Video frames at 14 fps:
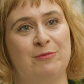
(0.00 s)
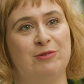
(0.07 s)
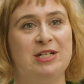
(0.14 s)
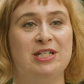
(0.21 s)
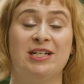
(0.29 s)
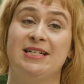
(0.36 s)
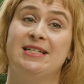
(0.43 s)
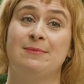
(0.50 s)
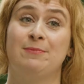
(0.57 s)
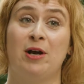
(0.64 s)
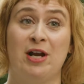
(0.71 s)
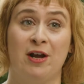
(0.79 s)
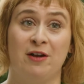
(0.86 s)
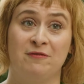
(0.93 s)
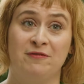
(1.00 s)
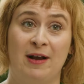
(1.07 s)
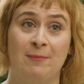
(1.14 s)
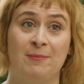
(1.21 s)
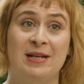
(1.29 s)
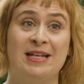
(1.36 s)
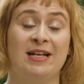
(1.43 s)
appreciating my own
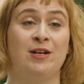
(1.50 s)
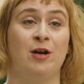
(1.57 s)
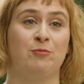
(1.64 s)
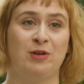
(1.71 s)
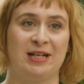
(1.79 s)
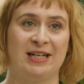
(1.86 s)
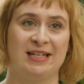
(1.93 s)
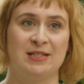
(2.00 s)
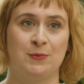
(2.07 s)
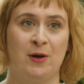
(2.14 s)
family and upbringing as